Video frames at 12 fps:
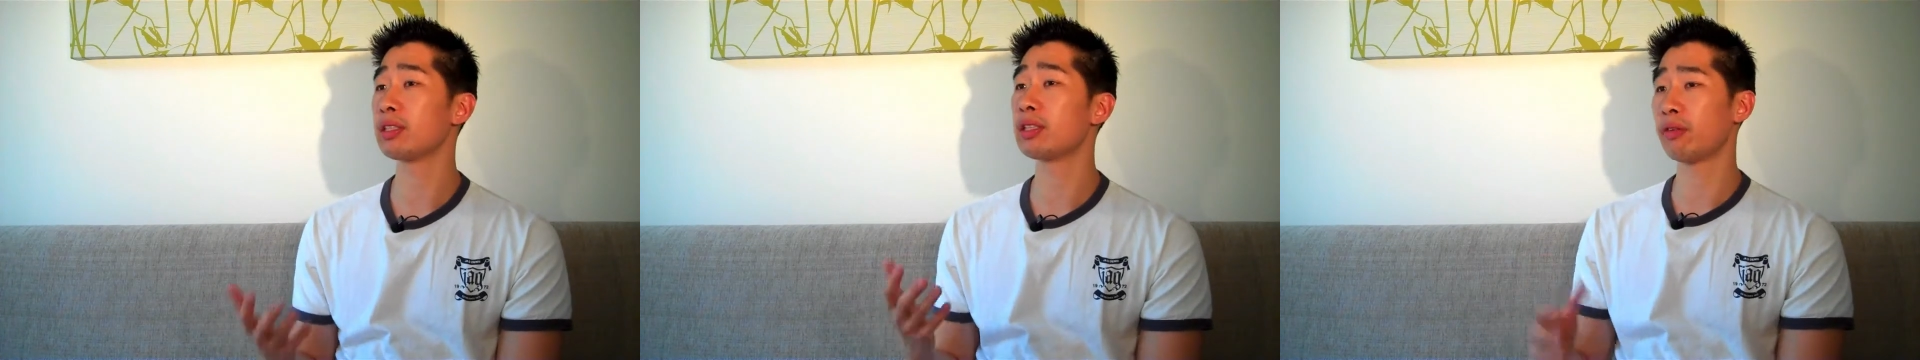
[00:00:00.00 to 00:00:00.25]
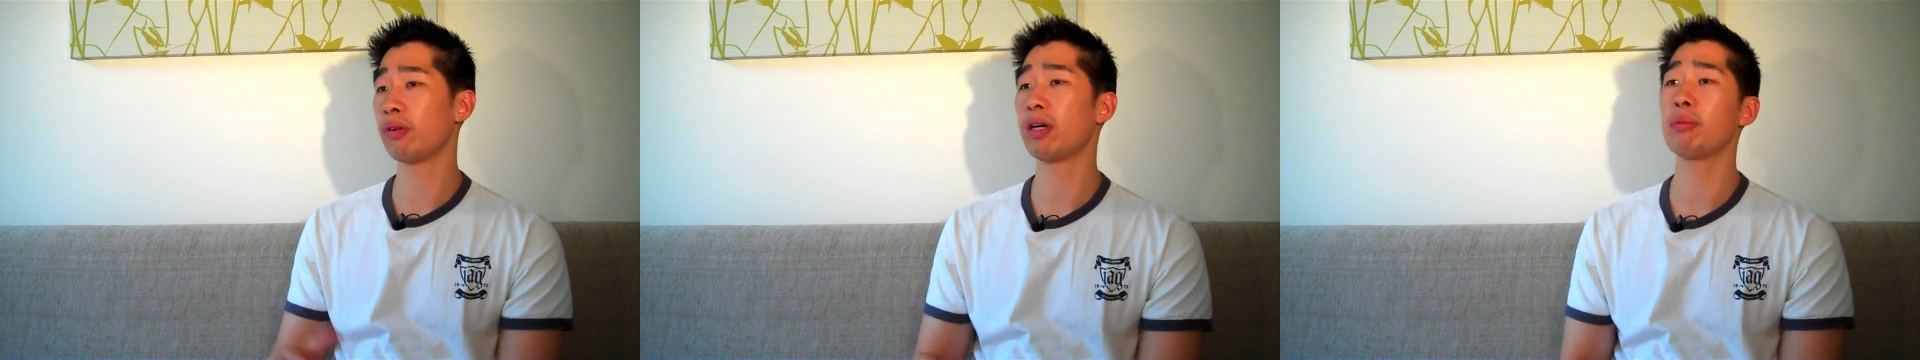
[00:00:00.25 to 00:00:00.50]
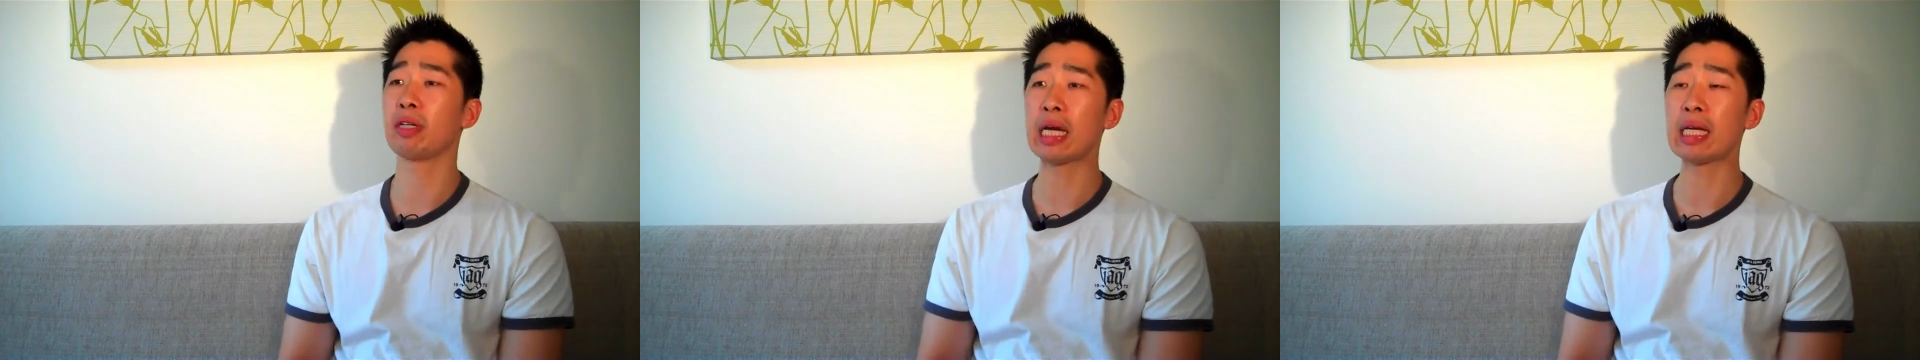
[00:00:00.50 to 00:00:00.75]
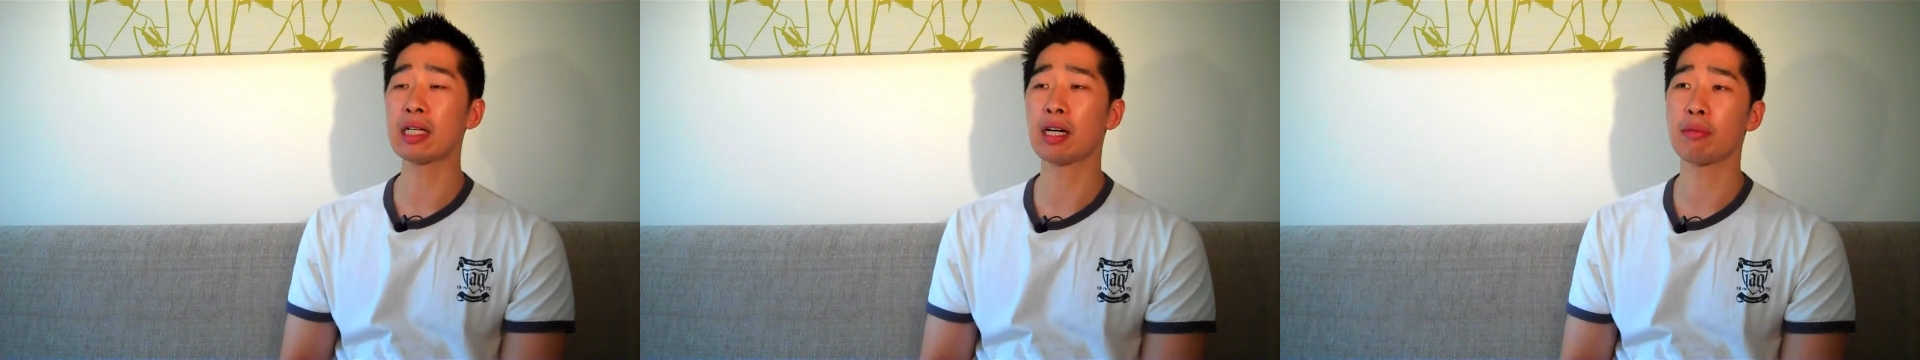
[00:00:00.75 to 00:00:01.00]
to develop your
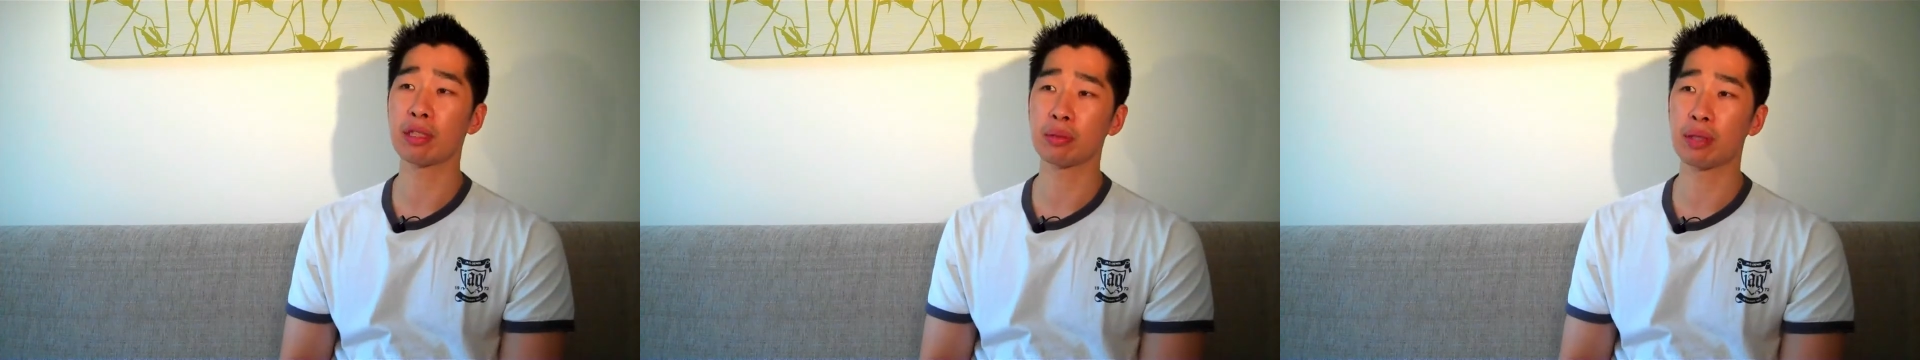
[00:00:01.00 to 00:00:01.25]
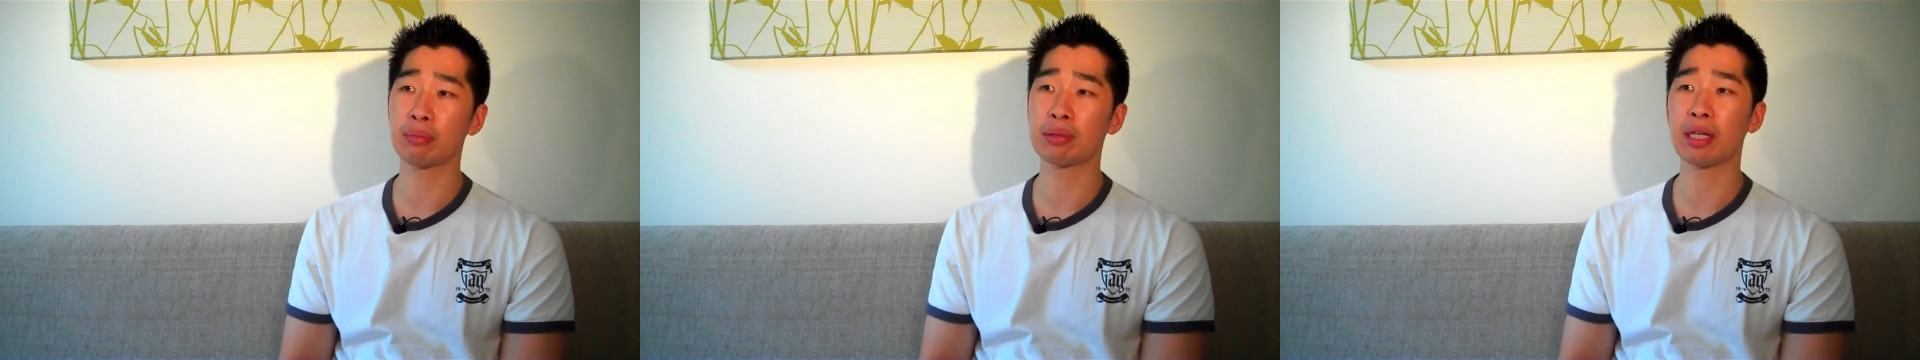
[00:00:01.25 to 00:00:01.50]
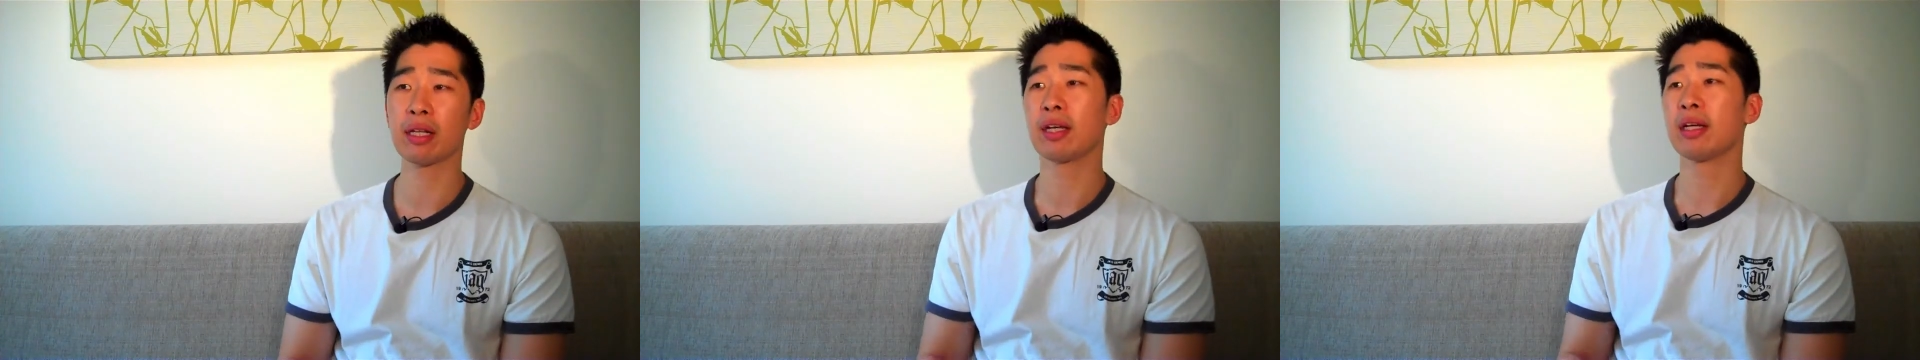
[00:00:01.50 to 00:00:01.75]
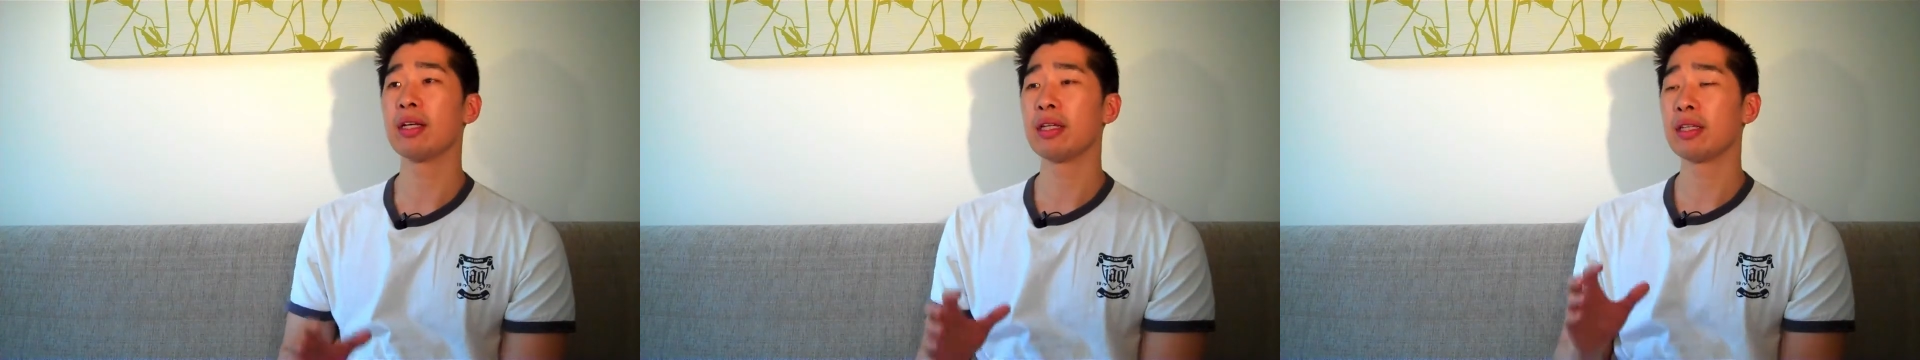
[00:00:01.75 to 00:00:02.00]
e-commerce website,
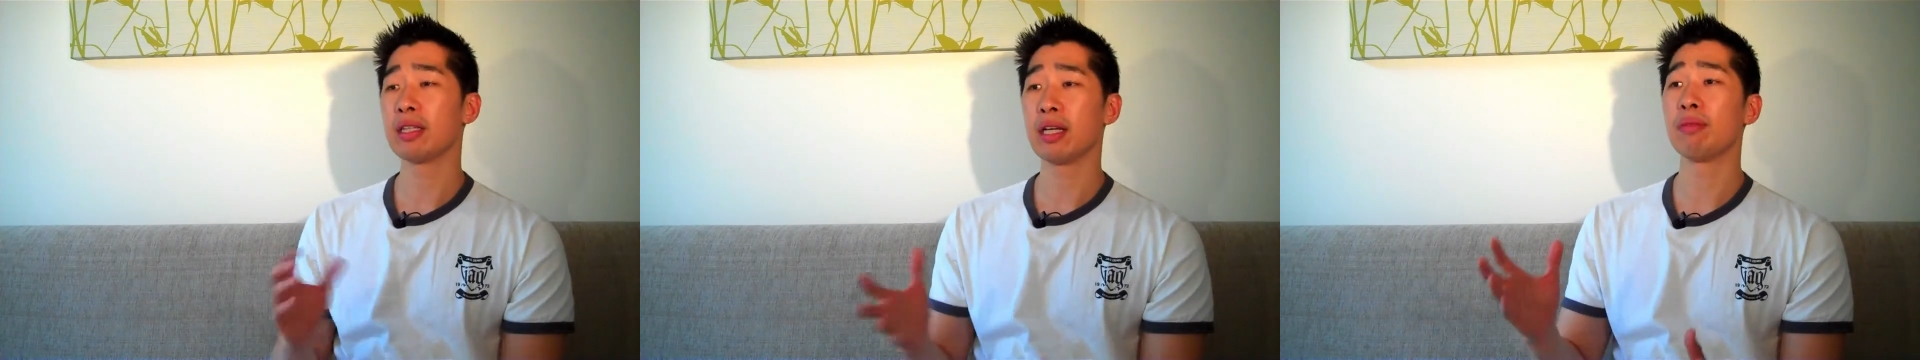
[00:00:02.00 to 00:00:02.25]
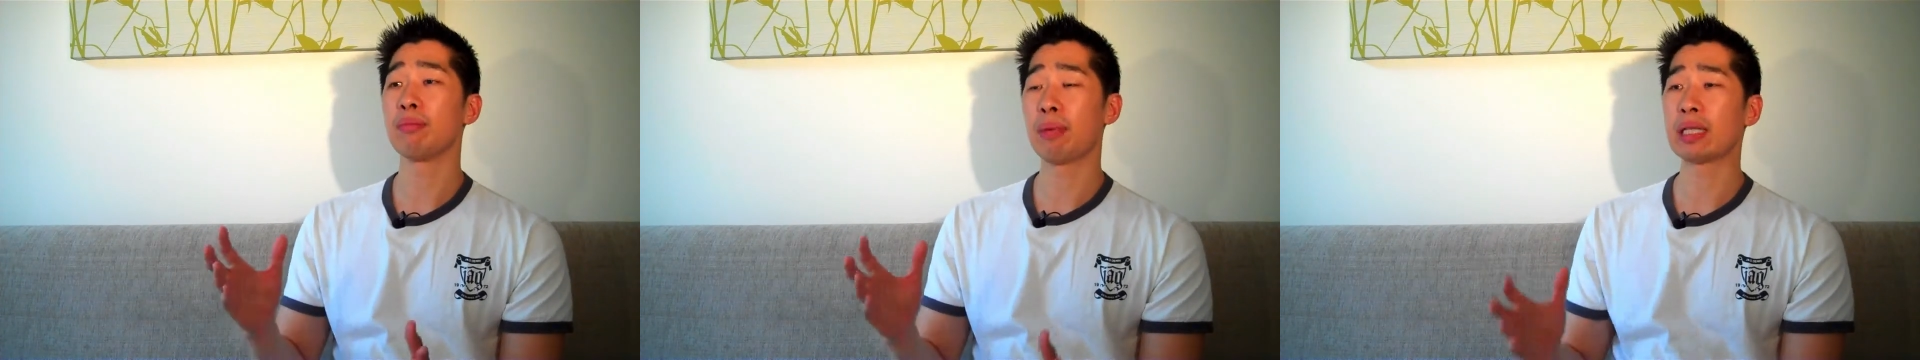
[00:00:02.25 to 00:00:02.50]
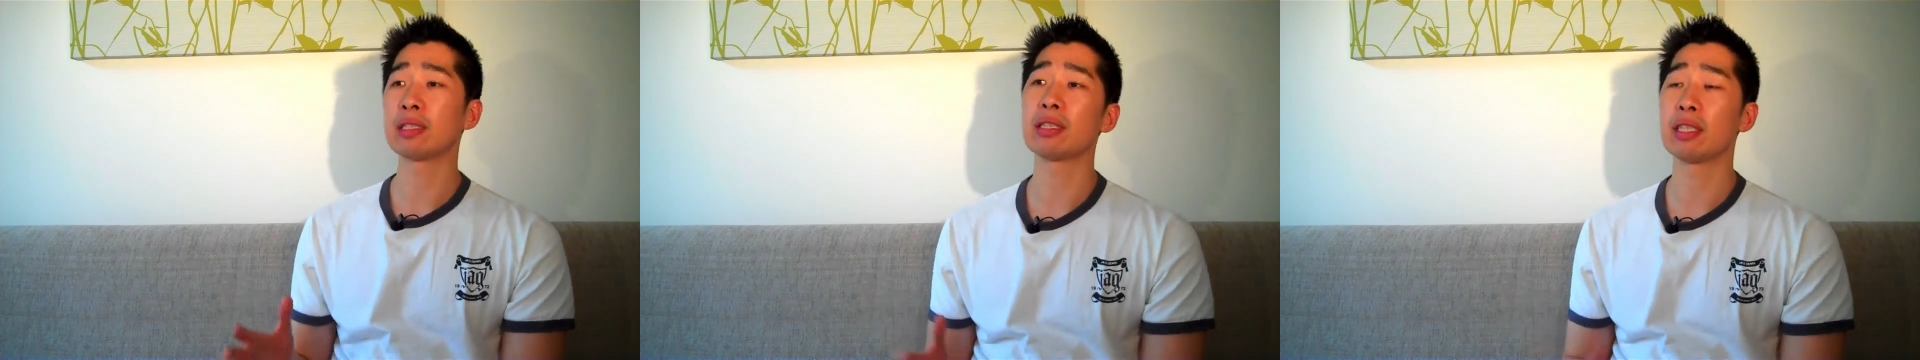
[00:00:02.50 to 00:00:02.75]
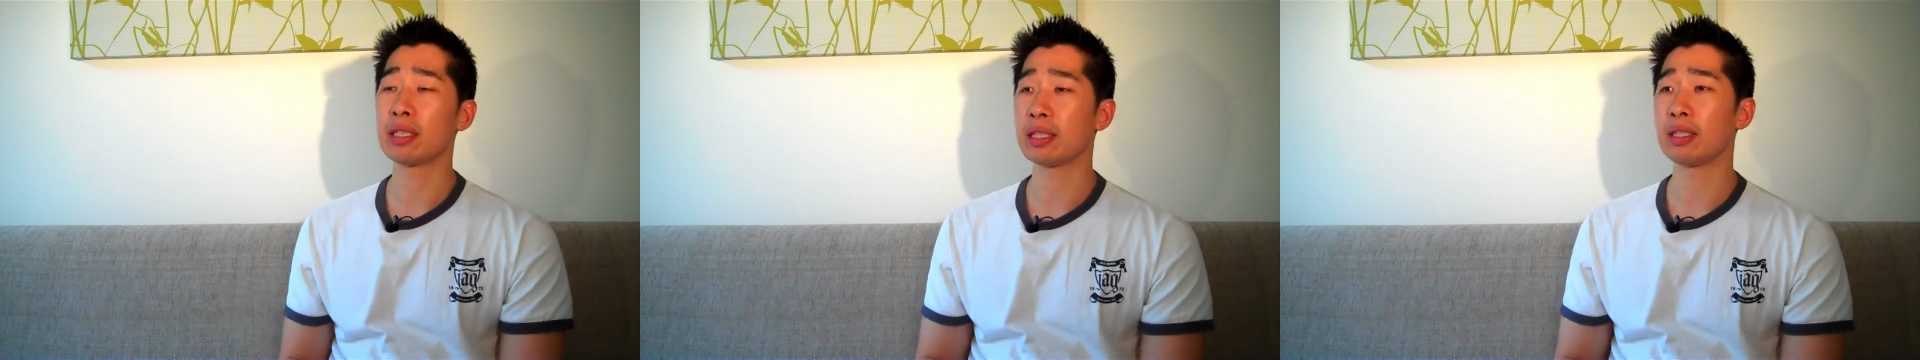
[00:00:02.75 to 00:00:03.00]
then
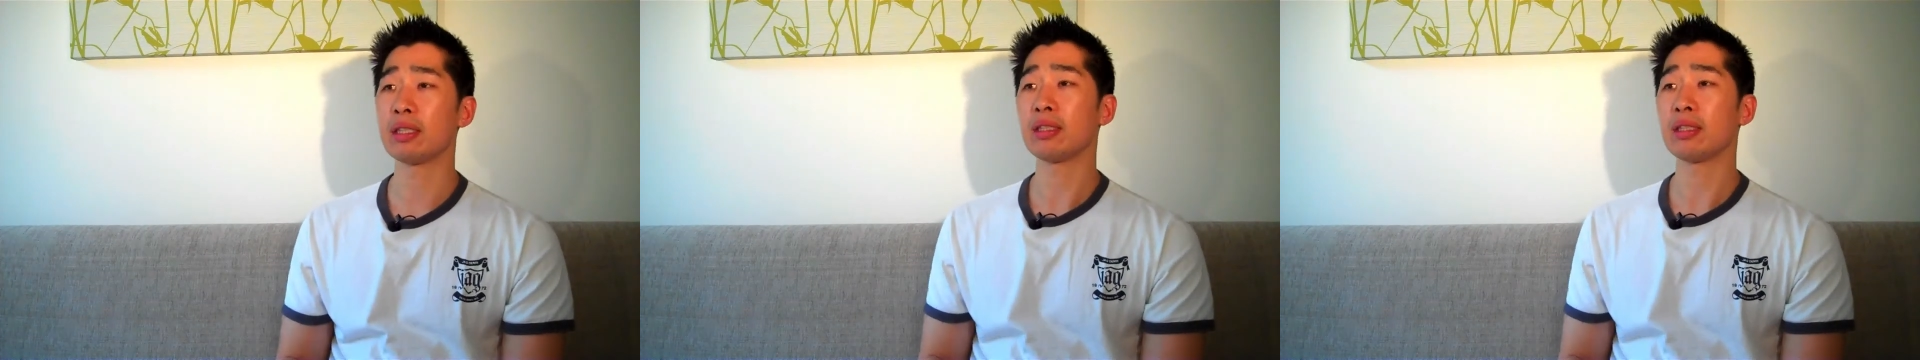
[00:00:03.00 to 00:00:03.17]
basically